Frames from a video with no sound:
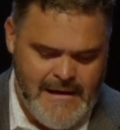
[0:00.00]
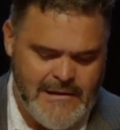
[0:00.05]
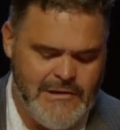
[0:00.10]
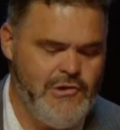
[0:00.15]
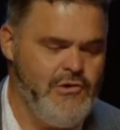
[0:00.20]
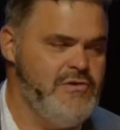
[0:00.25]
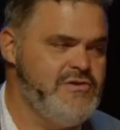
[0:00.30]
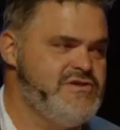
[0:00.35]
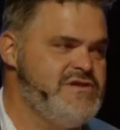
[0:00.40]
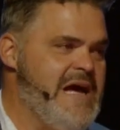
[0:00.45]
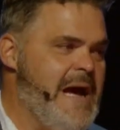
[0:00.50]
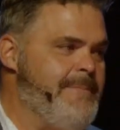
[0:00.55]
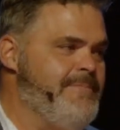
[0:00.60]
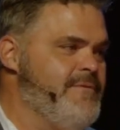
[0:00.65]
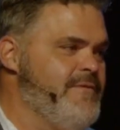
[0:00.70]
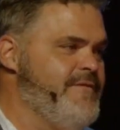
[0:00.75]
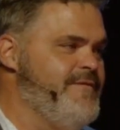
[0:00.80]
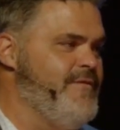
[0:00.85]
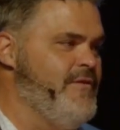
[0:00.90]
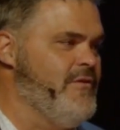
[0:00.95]
Luke
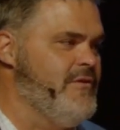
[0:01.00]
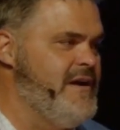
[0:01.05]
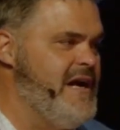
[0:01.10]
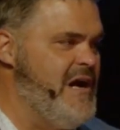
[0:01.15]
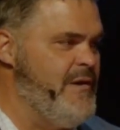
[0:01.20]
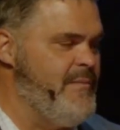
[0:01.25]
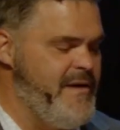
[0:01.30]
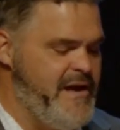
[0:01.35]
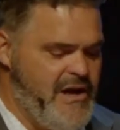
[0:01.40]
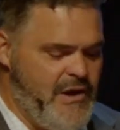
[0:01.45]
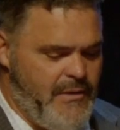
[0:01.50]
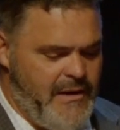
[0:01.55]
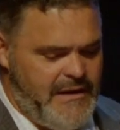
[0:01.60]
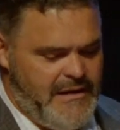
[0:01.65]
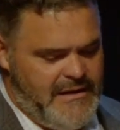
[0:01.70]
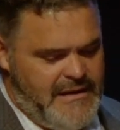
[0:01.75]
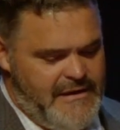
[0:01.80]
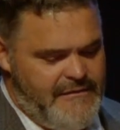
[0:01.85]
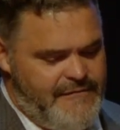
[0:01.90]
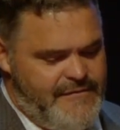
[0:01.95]
chapter 4, here we go. I
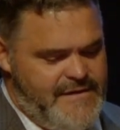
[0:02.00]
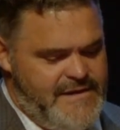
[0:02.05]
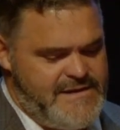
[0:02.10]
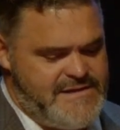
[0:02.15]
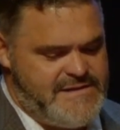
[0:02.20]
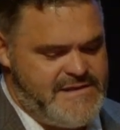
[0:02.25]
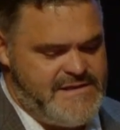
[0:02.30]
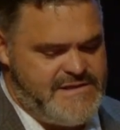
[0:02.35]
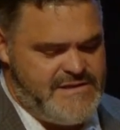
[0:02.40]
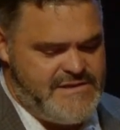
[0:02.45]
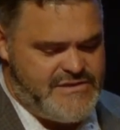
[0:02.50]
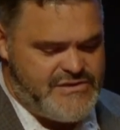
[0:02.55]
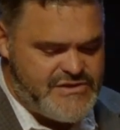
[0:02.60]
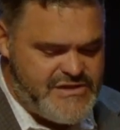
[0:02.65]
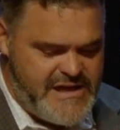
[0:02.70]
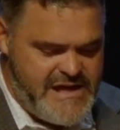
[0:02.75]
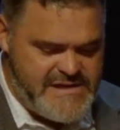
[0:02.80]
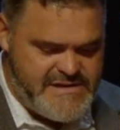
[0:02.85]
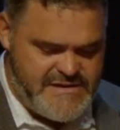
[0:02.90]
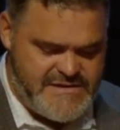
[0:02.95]
love this. This is
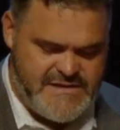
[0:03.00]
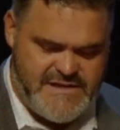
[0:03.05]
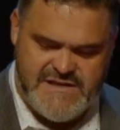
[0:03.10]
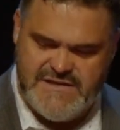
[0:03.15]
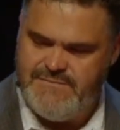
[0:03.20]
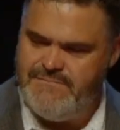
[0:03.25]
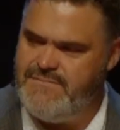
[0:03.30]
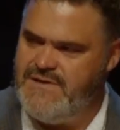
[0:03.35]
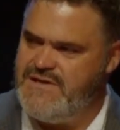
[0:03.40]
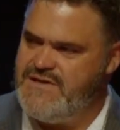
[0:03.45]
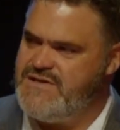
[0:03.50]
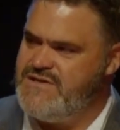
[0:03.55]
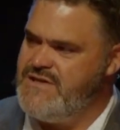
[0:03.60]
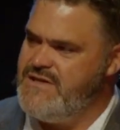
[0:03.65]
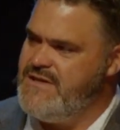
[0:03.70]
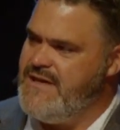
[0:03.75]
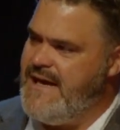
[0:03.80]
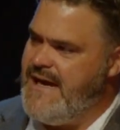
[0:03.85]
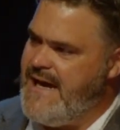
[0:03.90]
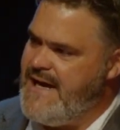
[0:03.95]
Jesus'
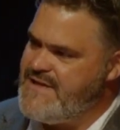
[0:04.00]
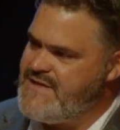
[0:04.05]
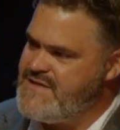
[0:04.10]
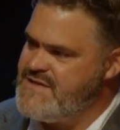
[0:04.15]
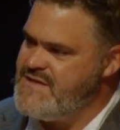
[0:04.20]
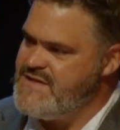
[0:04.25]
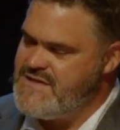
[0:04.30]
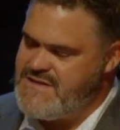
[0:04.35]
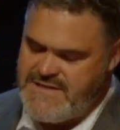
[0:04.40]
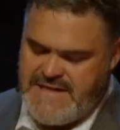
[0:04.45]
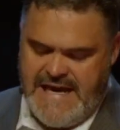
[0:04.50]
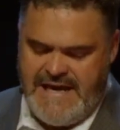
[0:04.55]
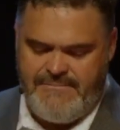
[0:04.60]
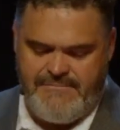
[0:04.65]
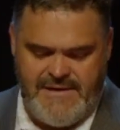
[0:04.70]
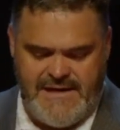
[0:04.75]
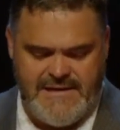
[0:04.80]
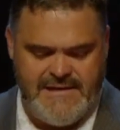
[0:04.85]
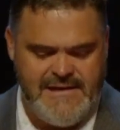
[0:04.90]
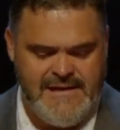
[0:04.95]
mission-esque
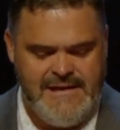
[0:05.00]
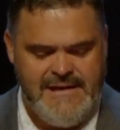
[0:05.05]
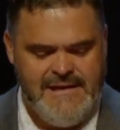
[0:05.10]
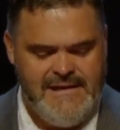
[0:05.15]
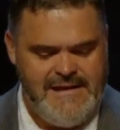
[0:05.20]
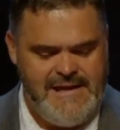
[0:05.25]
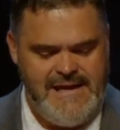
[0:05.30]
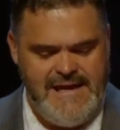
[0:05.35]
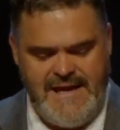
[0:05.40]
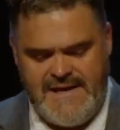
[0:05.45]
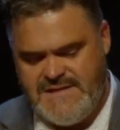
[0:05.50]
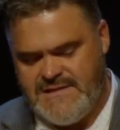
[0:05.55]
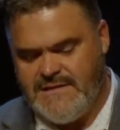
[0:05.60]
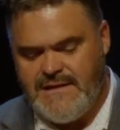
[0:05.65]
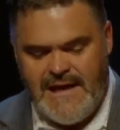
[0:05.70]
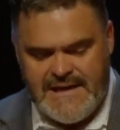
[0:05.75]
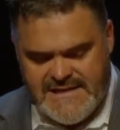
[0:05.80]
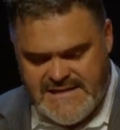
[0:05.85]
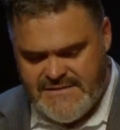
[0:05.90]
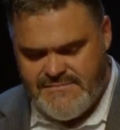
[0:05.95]
statement. He has
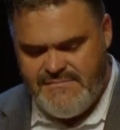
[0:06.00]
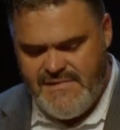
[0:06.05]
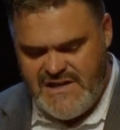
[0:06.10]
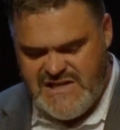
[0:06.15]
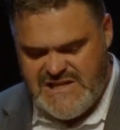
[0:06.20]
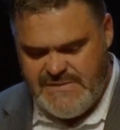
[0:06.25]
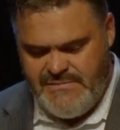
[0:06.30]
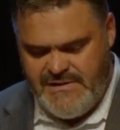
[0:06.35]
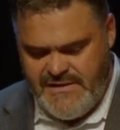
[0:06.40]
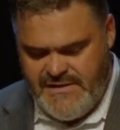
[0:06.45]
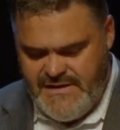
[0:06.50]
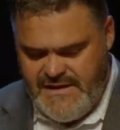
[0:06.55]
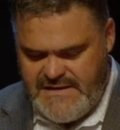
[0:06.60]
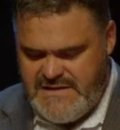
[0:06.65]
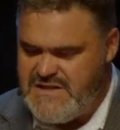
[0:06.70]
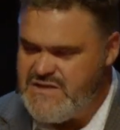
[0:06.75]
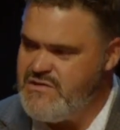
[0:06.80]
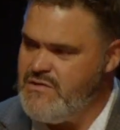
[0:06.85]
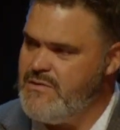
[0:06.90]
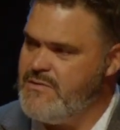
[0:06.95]
lots of mission, but
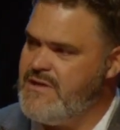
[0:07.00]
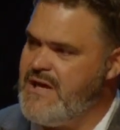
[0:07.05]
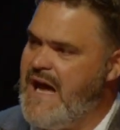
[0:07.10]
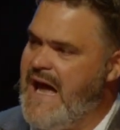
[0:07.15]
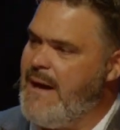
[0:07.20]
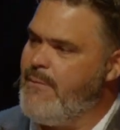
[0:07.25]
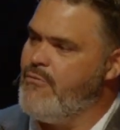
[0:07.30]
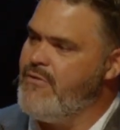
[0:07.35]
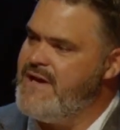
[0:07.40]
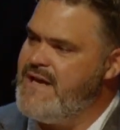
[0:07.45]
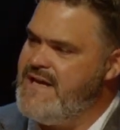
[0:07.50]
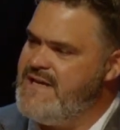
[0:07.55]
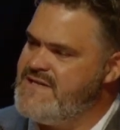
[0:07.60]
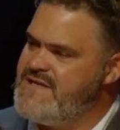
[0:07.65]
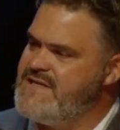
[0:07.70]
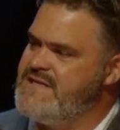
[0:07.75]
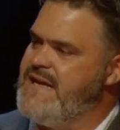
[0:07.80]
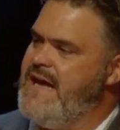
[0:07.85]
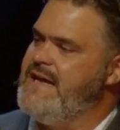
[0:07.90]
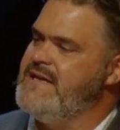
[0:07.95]
this is the time where he
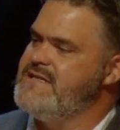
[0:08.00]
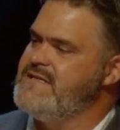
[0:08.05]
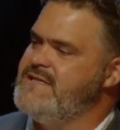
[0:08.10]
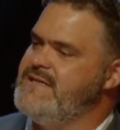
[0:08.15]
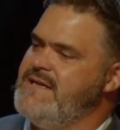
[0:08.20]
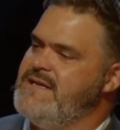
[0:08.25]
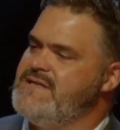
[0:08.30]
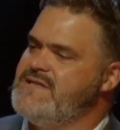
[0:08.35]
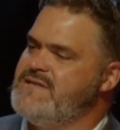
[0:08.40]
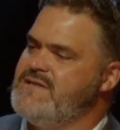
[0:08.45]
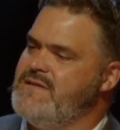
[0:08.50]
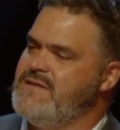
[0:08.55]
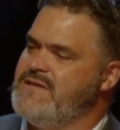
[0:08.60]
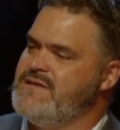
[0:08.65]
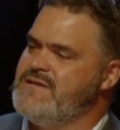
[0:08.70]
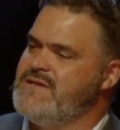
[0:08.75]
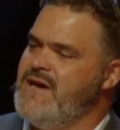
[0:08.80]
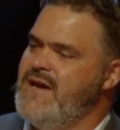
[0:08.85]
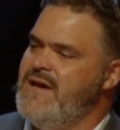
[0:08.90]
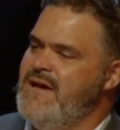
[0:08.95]
says this to
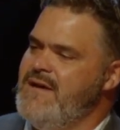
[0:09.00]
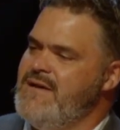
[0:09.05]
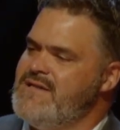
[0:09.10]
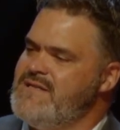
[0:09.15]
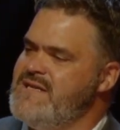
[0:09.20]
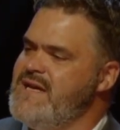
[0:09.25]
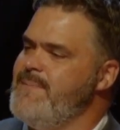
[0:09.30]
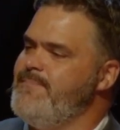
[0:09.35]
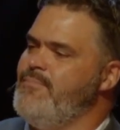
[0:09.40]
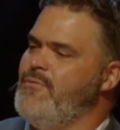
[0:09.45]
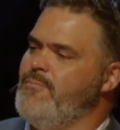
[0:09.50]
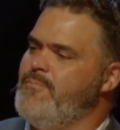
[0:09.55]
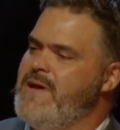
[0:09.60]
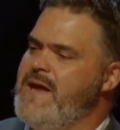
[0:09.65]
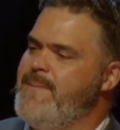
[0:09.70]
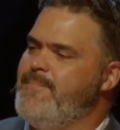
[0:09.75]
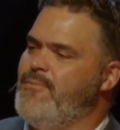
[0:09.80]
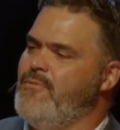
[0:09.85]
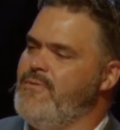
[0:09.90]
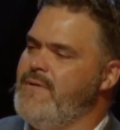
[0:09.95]
the temple
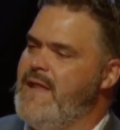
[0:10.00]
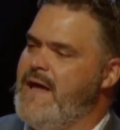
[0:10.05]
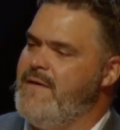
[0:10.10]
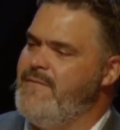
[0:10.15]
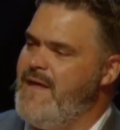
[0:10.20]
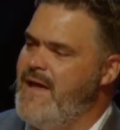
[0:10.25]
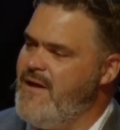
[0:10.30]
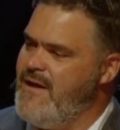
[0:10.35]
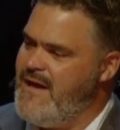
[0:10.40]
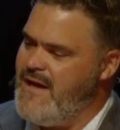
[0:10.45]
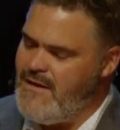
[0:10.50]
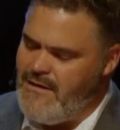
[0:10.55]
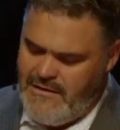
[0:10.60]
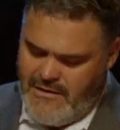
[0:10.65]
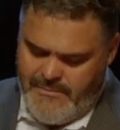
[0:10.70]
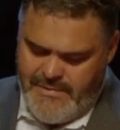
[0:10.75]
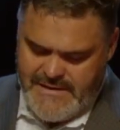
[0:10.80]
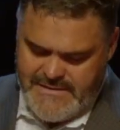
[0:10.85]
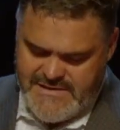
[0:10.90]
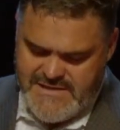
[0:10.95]
people, and they get a
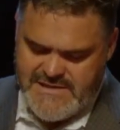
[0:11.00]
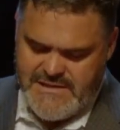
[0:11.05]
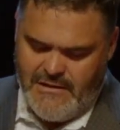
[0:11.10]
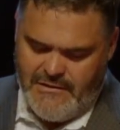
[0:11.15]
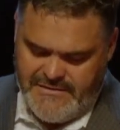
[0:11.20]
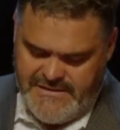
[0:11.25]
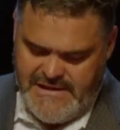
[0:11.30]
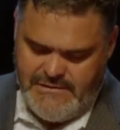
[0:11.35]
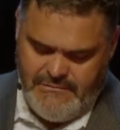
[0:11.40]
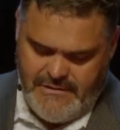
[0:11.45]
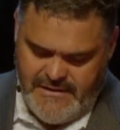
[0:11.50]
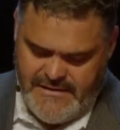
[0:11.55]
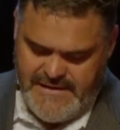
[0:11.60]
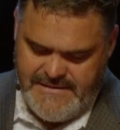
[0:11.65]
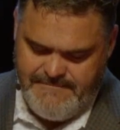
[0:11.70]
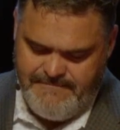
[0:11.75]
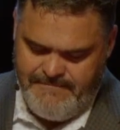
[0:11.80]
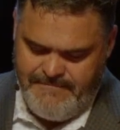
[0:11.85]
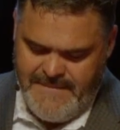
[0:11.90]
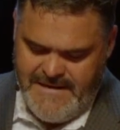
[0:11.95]
little bit salty with
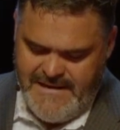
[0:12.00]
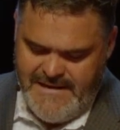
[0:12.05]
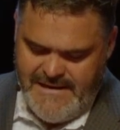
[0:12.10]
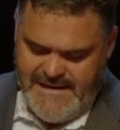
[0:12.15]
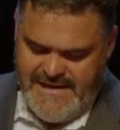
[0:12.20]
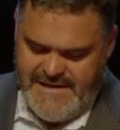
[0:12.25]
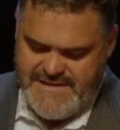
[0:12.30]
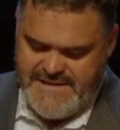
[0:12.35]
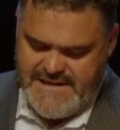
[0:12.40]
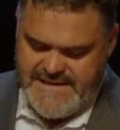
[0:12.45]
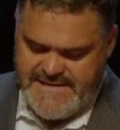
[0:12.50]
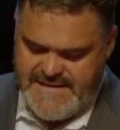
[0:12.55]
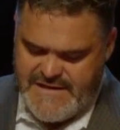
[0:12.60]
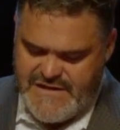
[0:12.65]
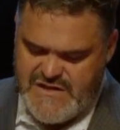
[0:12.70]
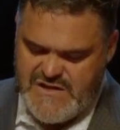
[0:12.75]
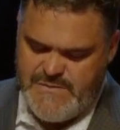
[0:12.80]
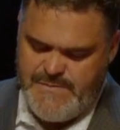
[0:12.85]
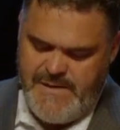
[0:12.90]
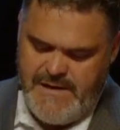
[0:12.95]
him. He says, "The
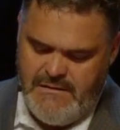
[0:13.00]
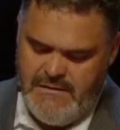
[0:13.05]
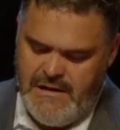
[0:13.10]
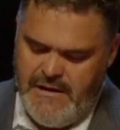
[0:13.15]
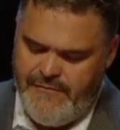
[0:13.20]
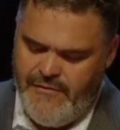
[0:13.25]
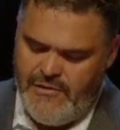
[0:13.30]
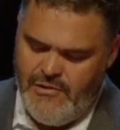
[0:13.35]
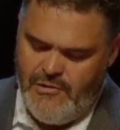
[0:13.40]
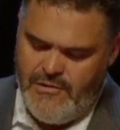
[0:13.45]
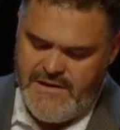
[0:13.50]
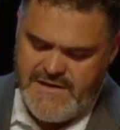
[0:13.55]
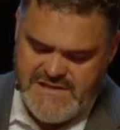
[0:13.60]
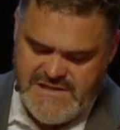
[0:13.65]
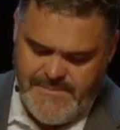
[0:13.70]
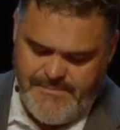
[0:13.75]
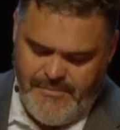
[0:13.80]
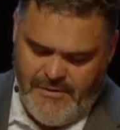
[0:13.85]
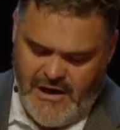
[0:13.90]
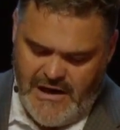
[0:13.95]
Spirit of the Lord is
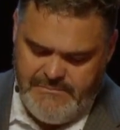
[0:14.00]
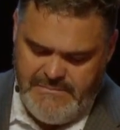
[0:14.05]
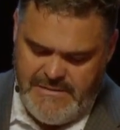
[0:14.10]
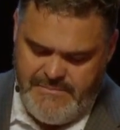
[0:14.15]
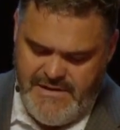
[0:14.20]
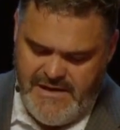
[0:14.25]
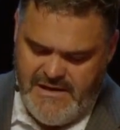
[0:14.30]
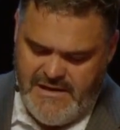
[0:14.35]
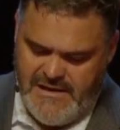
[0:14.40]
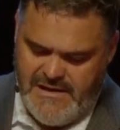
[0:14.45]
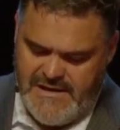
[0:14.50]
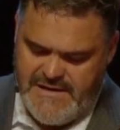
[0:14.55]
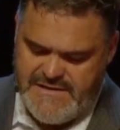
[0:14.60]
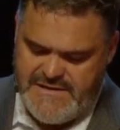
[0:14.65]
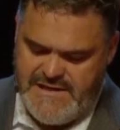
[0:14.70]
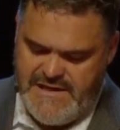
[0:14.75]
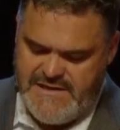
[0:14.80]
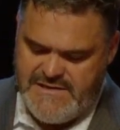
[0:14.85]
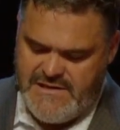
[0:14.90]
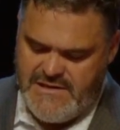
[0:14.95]
upon me
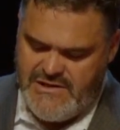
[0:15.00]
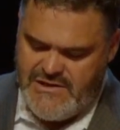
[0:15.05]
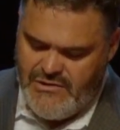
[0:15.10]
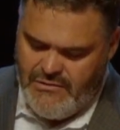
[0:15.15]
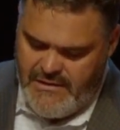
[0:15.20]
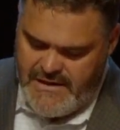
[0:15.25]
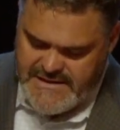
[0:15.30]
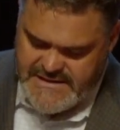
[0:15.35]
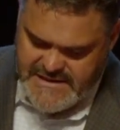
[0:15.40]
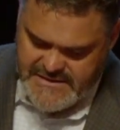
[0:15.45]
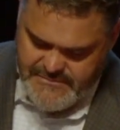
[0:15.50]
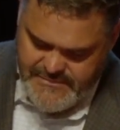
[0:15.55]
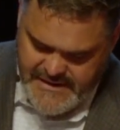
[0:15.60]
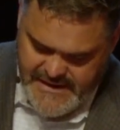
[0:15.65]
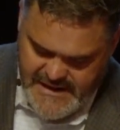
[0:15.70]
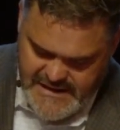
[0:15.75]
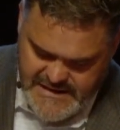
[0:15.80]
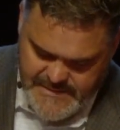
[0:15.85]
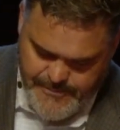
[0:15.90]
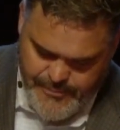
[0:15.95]
because he has anointed
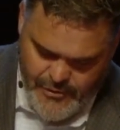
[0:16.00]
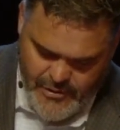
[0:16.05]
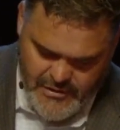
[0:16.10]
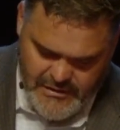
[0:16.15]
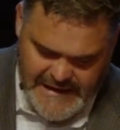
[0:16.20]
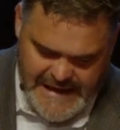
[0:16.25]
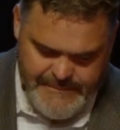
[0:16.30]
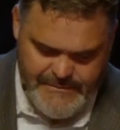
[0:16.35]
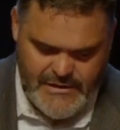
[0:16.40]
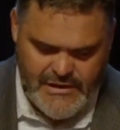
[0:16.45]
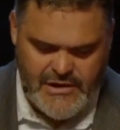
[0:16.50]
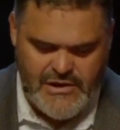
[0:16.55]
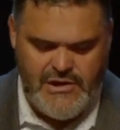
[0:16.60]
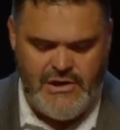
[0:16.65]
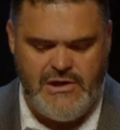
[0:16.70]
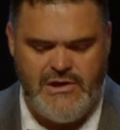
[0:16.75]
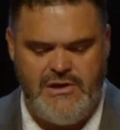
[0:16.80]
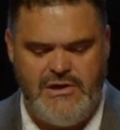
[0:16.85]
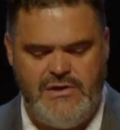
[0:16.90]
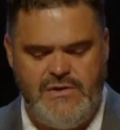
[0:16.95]
me to proclaim the
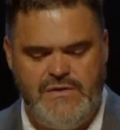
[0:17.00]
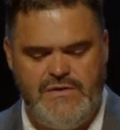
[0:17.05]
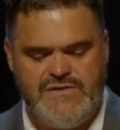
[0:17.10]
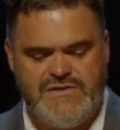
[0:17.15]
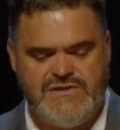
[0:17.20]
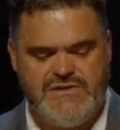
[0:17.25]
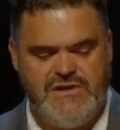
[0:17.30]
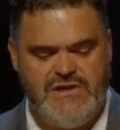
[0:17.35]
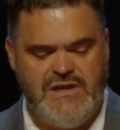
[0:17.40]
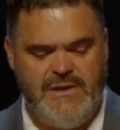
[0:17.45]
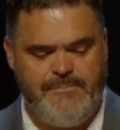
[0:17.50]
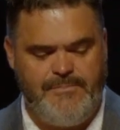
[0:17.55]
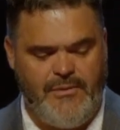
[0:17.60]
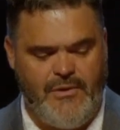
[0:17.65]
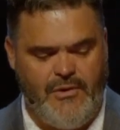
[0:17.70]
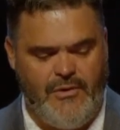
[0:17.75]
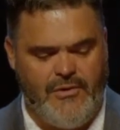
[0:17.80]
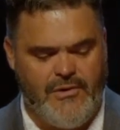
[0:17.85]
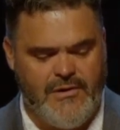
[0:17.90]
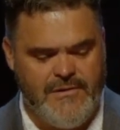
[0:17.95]
good news to the
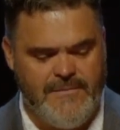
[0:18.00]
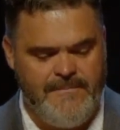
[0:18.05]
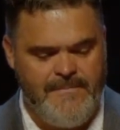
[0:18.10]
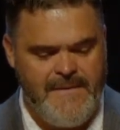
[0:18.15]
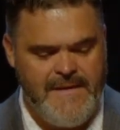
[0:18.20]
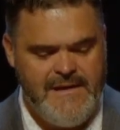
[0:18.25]
poor.